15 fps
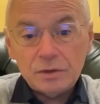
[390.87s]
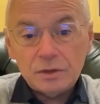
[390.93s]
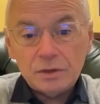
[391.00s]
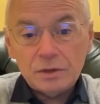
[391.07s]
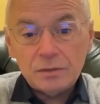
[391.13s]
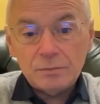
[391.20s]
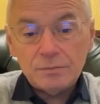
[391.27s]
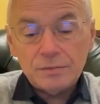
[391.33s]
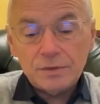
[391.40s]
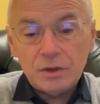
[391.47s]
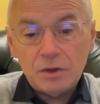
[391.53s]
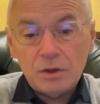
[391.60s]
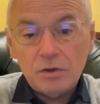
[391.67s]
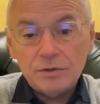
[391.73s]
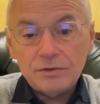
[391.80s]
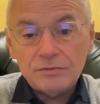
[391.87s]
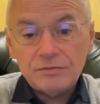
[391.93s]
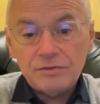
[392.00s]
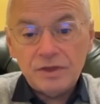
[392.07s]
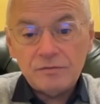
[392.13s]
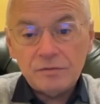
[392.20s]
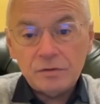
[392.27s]
They always
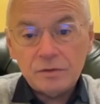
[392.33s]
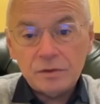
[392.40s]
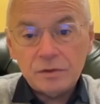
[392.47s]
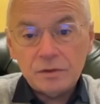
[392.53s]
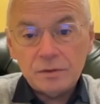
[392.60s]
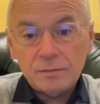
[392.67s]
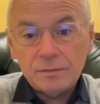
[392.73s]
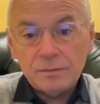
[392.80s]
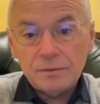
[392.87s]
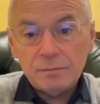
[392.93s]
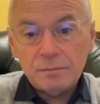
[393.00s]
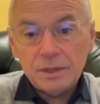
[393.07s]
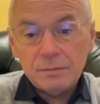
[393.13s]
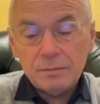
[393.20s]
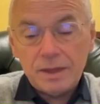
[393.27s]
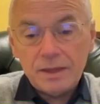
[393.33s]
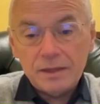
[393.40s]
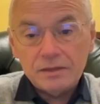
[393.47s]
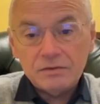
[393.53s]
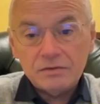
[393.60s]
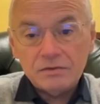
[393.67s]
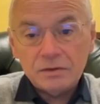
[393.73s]
favor the big
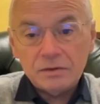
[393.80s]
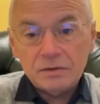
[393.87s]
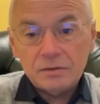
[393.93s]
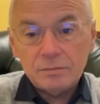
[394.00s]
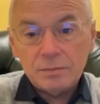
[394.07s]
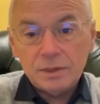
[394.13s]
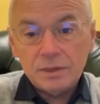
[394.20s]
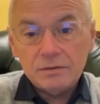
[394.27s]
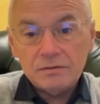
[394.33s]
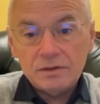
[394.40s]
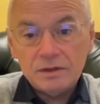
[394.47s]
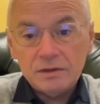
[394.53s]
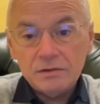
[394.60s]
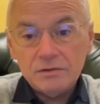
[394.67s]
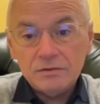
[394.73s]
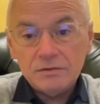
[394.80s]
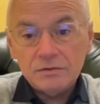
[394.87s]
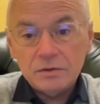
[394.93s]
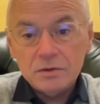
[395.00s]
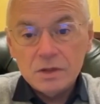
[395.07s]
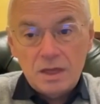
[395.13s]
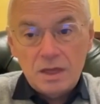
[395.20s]
banks and the big
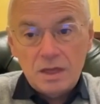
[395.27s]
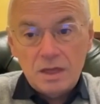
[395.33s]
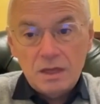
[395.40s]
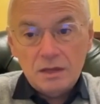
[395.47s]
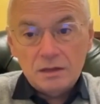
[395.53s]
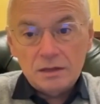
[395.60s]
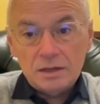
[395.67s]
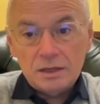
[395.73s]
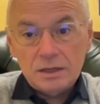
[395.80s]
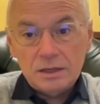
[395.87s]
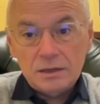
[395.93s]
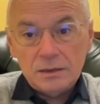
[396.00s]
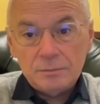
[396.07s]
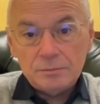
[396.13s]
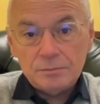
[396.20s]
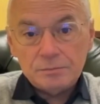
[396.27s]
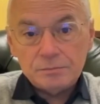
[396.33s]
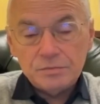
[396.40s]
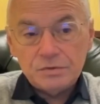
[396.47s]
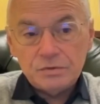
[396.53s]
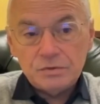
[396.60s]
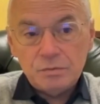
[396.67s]
dealers. And
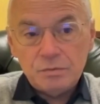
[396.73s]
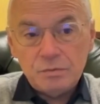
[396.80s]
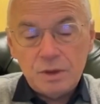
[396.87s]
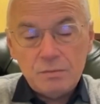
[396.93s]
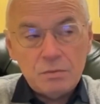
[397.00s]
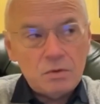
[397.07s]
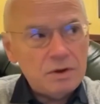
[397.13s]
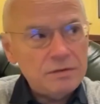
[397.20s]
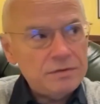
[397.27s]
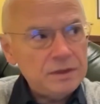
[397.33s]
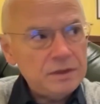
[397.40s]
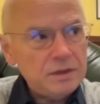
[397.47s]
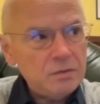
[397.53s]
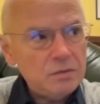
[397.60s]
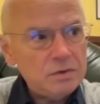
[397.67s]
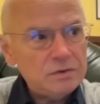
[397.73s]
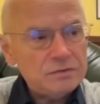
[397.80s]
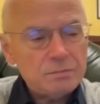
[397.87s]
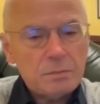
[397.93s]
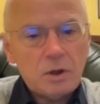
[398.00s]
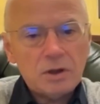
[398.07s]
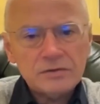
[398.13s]
do you remember, I think it was
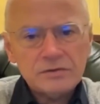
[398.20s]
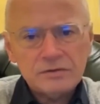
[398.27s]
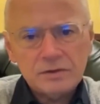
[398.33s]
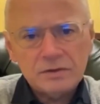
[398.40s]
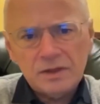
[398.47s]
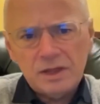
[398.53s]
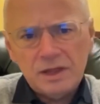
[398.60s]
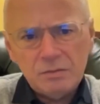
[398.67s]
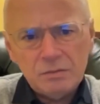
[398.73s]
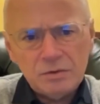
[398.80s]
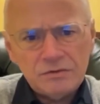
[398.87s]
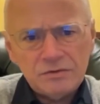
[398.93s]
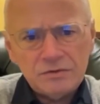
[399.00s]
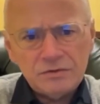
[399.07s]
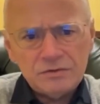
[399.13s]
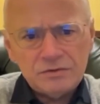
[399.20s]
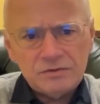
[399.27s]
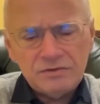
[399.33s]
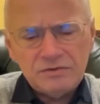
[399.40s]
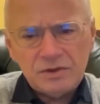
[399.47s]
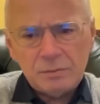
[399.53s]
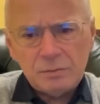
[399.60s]
Boxing Day, which is
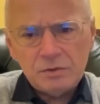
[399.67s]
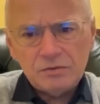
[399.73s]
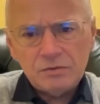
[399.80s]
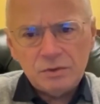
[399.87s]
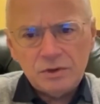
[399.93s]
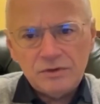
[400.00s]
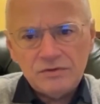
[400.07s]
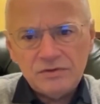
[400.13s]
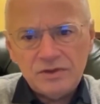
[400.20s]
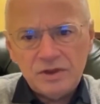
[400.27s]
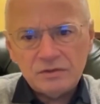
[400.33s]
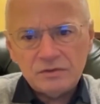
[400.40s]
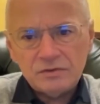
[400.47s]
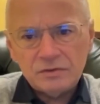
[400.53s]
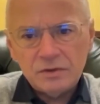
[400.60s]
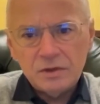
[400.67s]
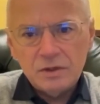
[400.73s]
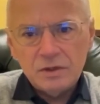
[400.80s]
December 26th.